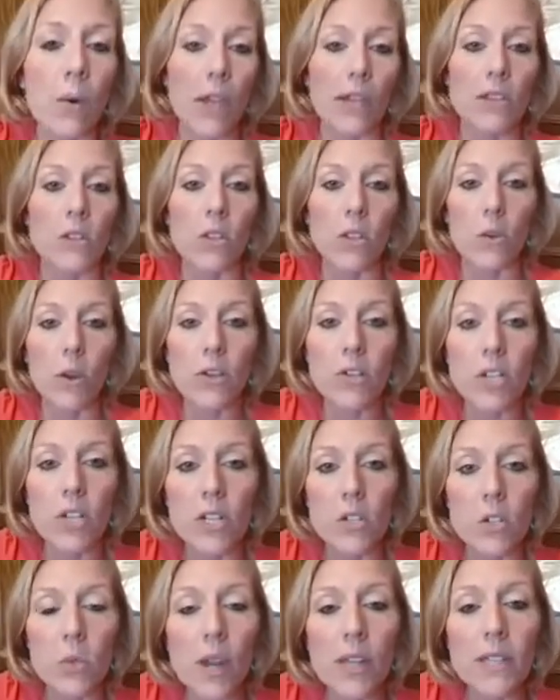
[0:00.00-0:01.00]
so the question
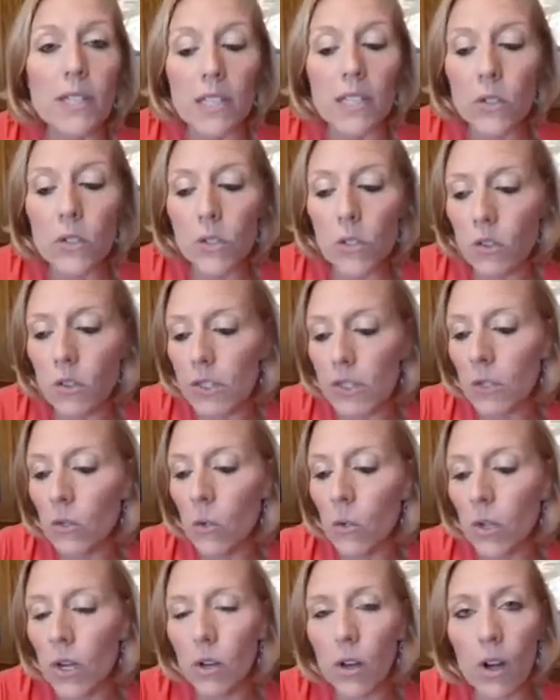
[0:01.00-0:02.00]
is, do I still serve as a
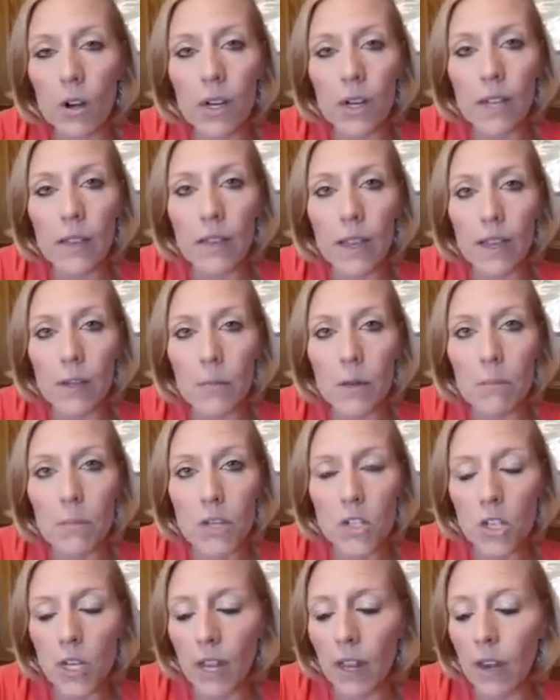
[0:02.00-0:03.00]
lawyer guardian ad litem in
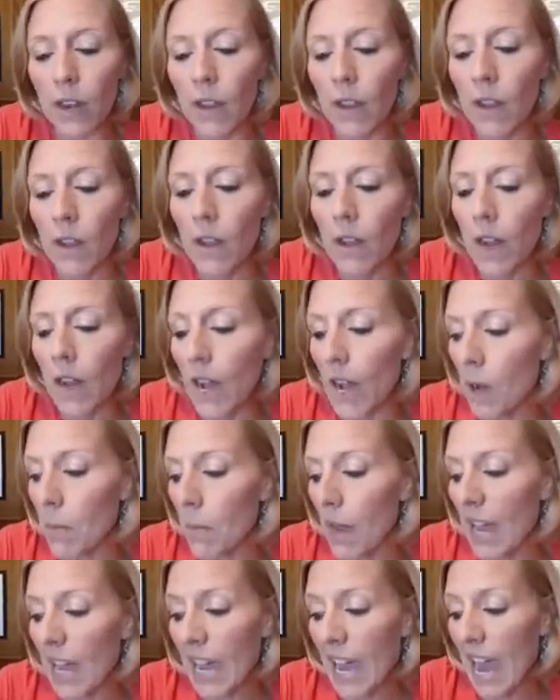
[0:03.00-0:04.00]
Michigan?
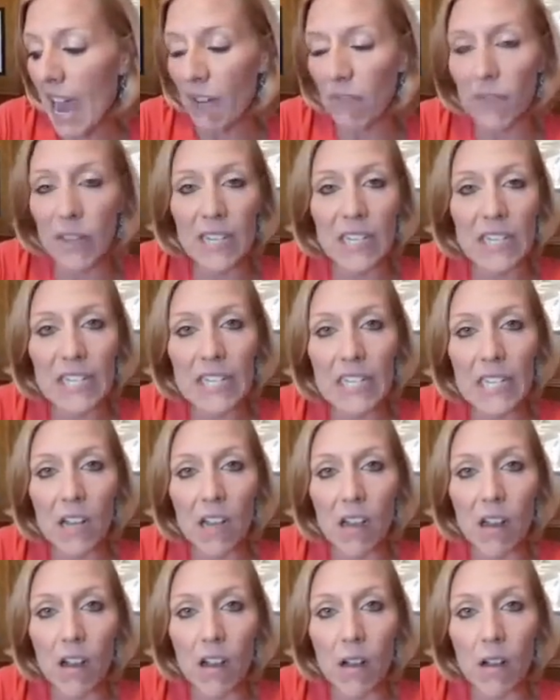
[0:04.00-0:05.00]
I haven't.
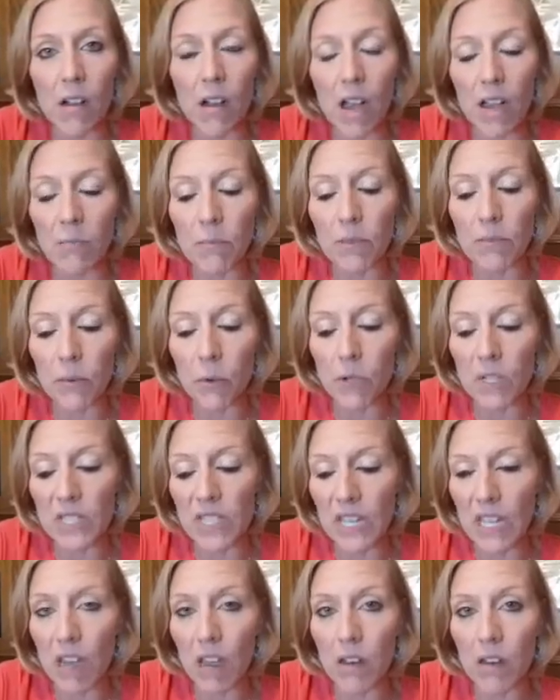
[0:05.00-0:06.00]
I've been
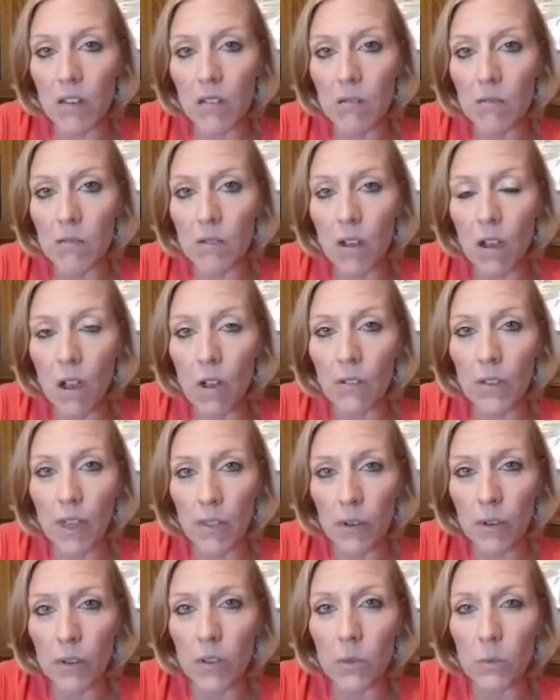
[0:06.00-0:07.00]
focusing on all
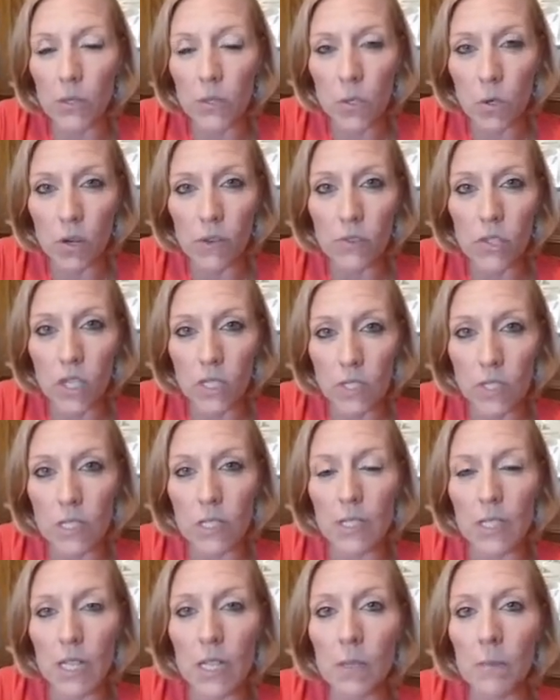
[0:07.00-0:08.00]
the restorative
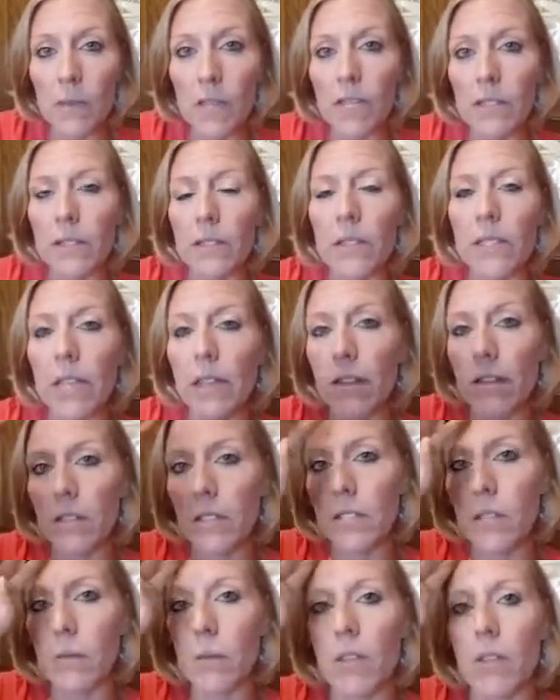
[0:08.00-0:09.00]
justice elements and
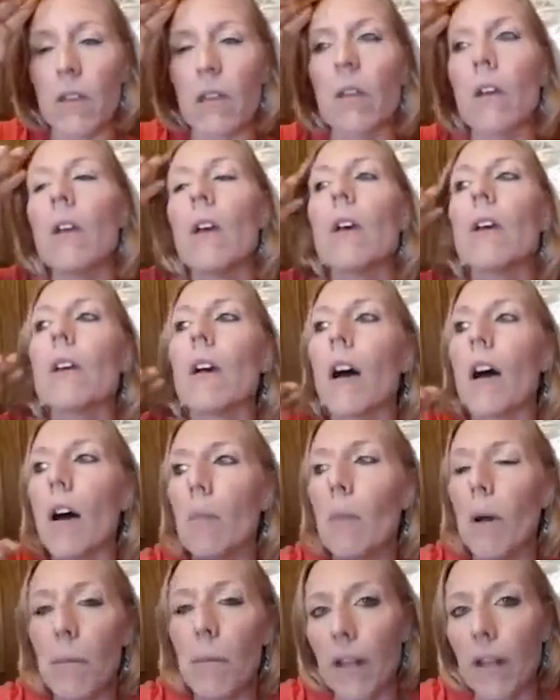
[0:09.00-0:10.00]
some of the
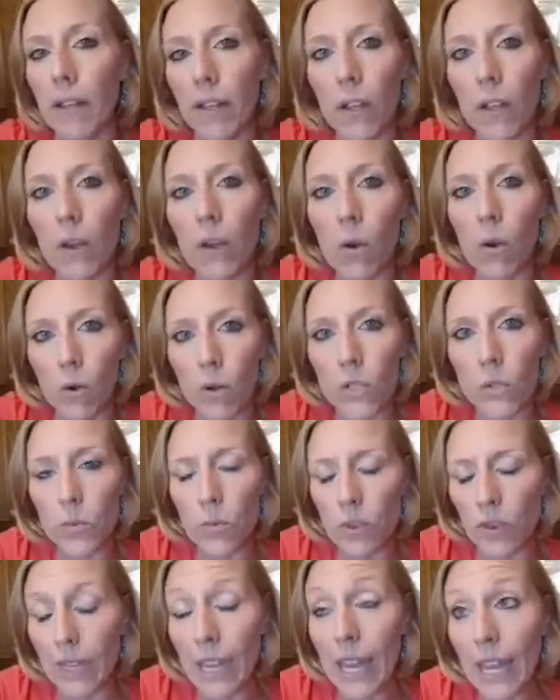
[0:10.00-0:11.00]
appellate
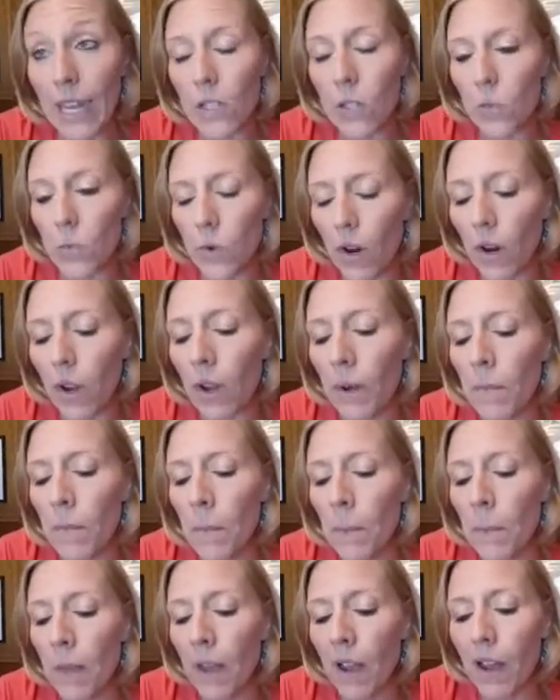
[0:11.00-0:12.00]
casework.
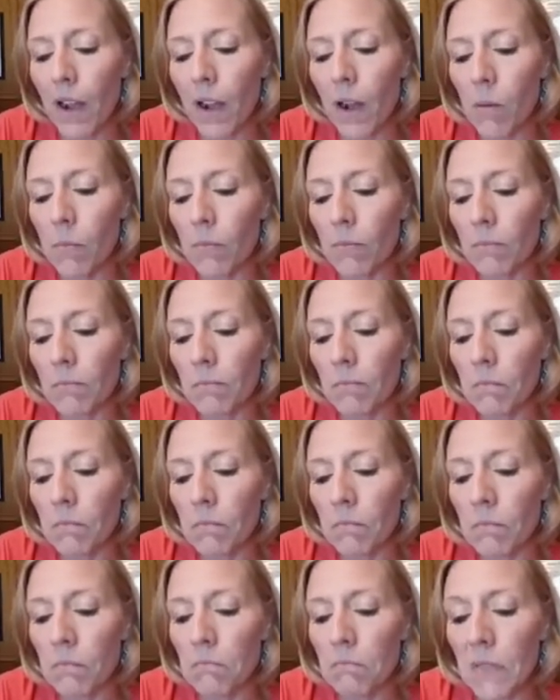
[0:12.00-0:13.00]

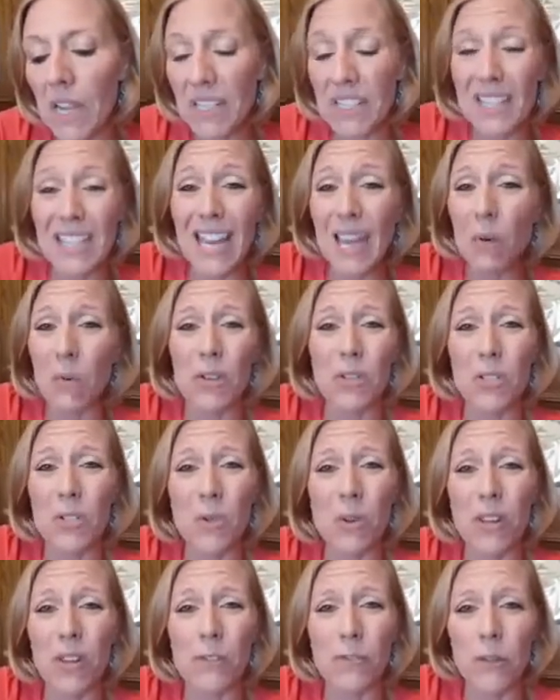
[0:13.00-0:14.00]
Not to say I wouldn't do
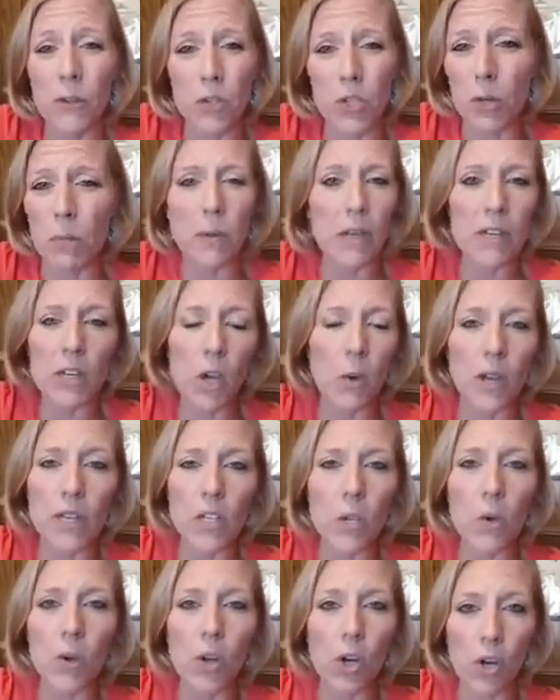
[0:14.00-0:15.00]
it in the future, but no, I
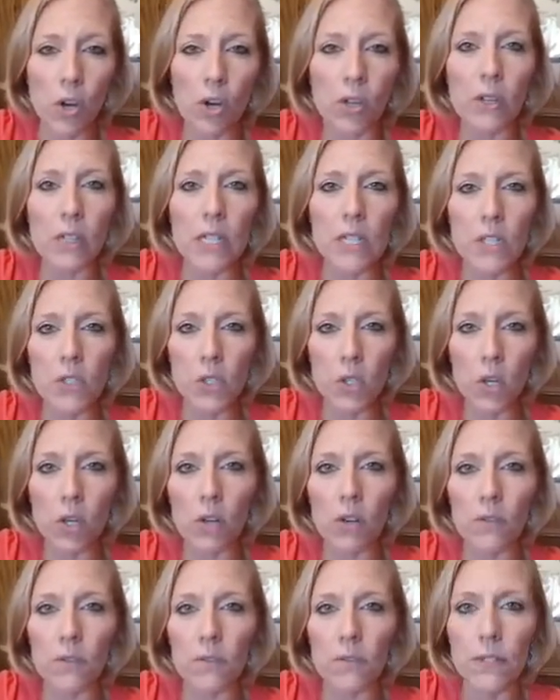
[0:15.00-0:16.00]
don't currently
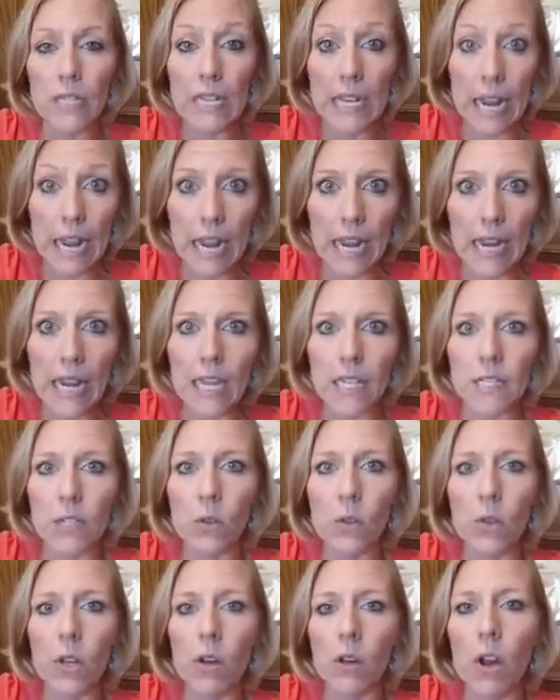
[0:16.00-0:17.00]
serve today as a
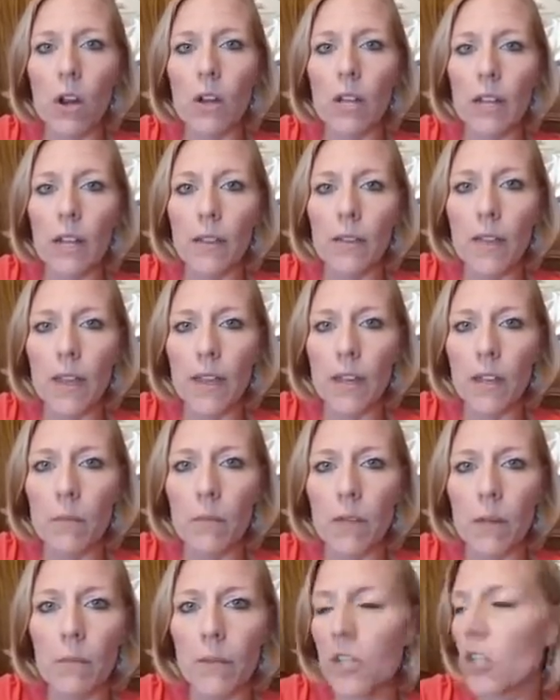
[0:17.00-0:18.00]
lawyer guardian ad litem
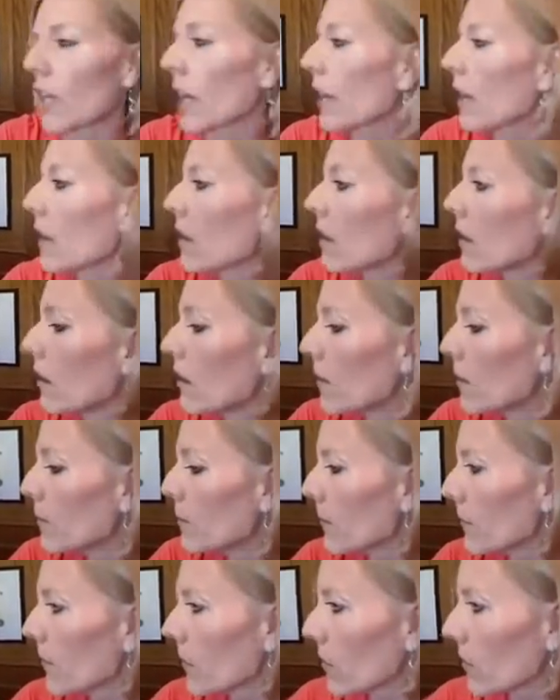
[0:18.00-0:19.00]
in Michigan.
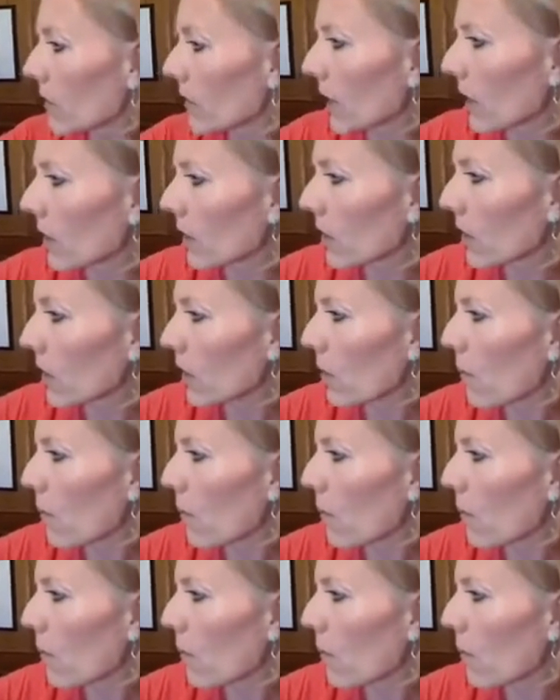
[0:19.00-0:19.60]
Are there any other?